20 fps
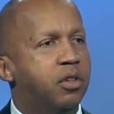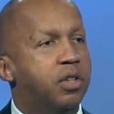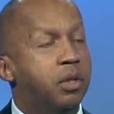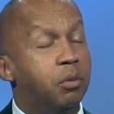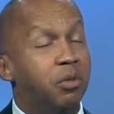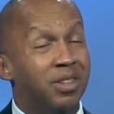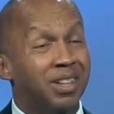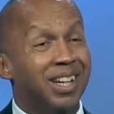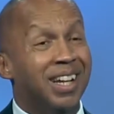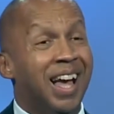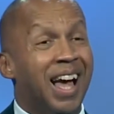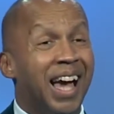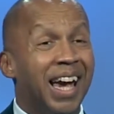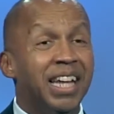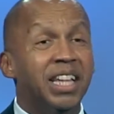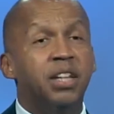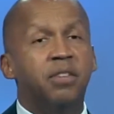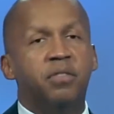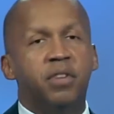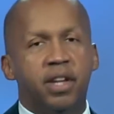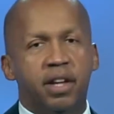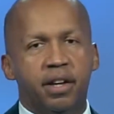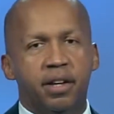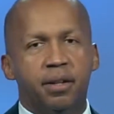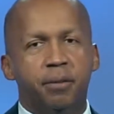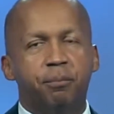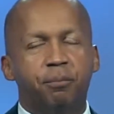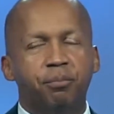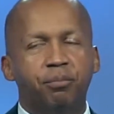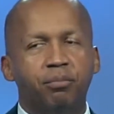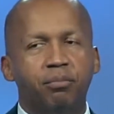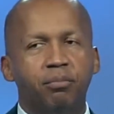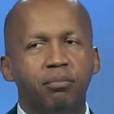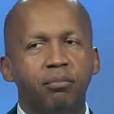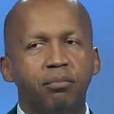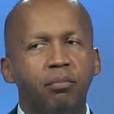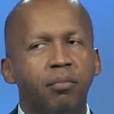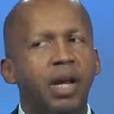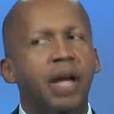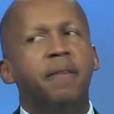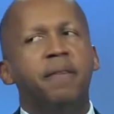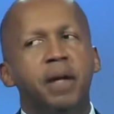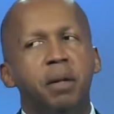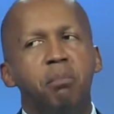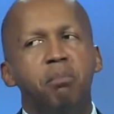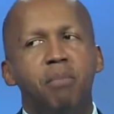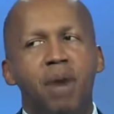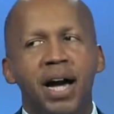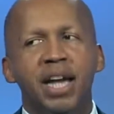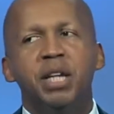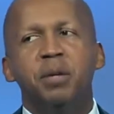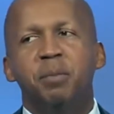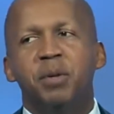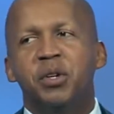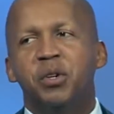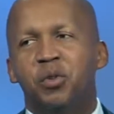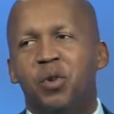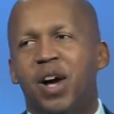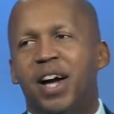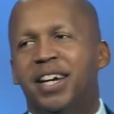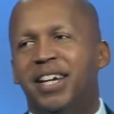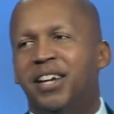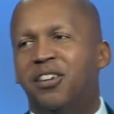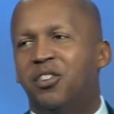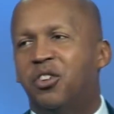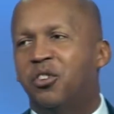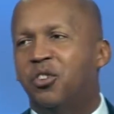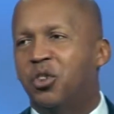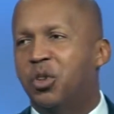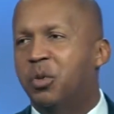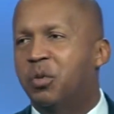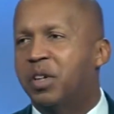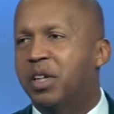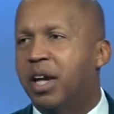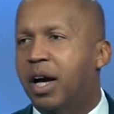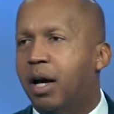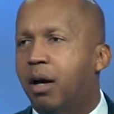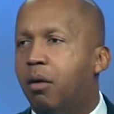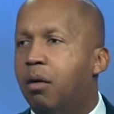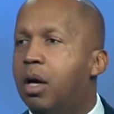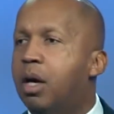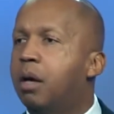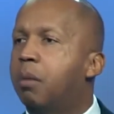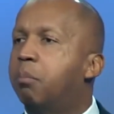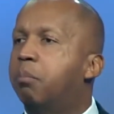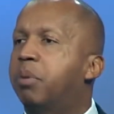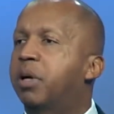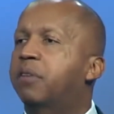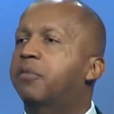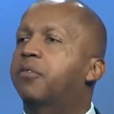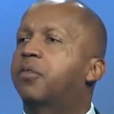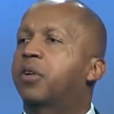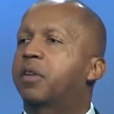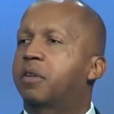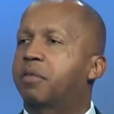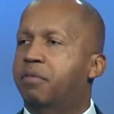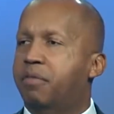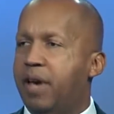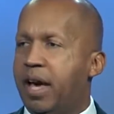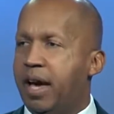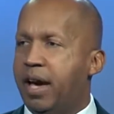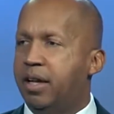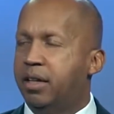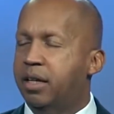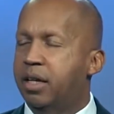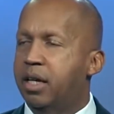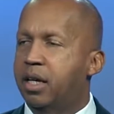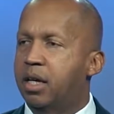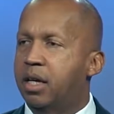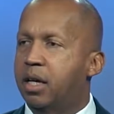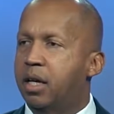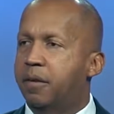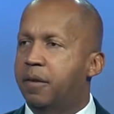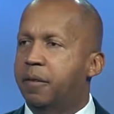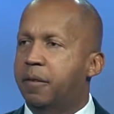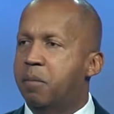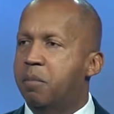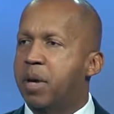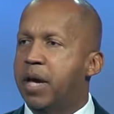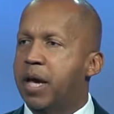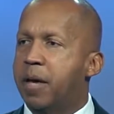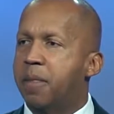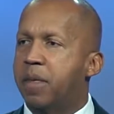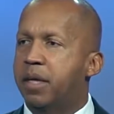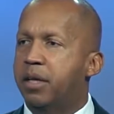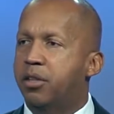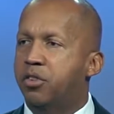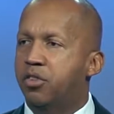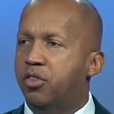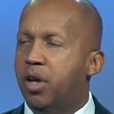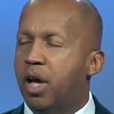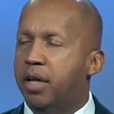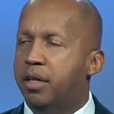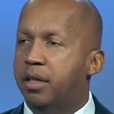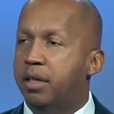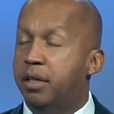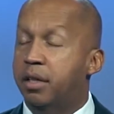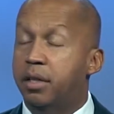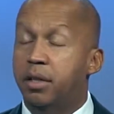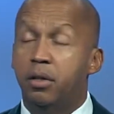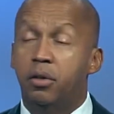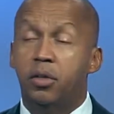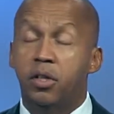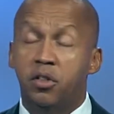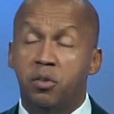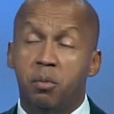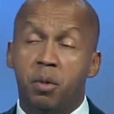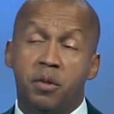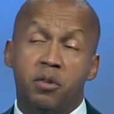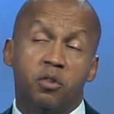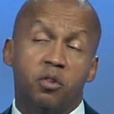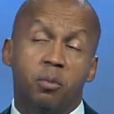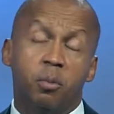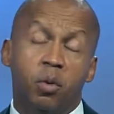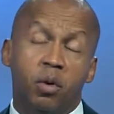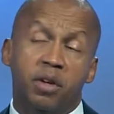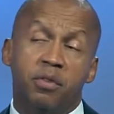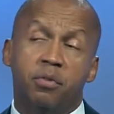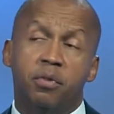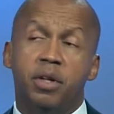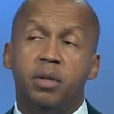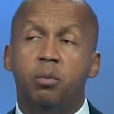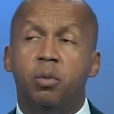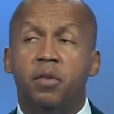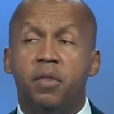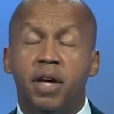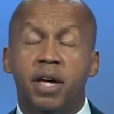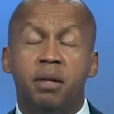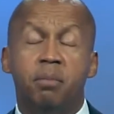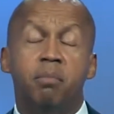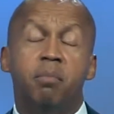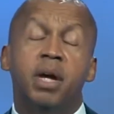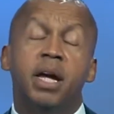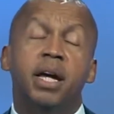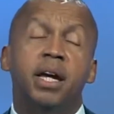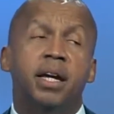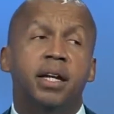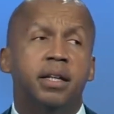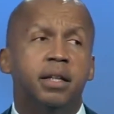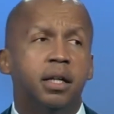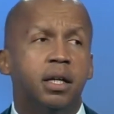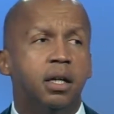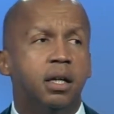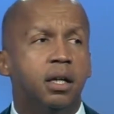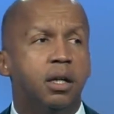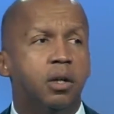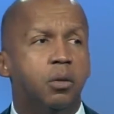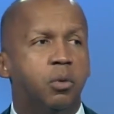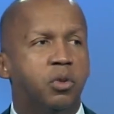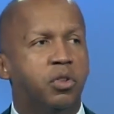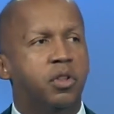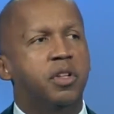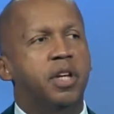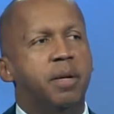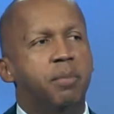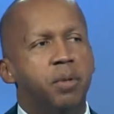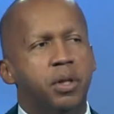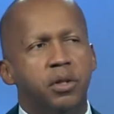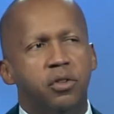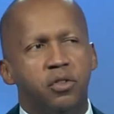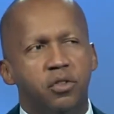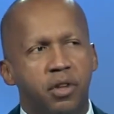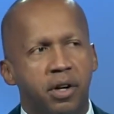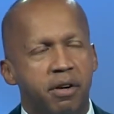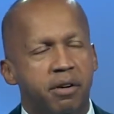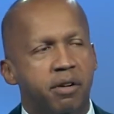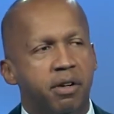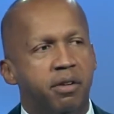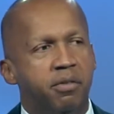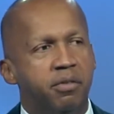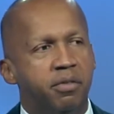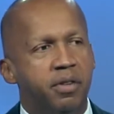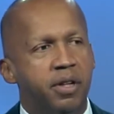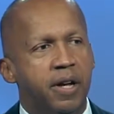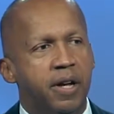He was the kind of kid that might have been tried as a juvenile, but for the fact that the man that he shot and killed, his mother's boyfriend, well, that man was a deputy sheriff.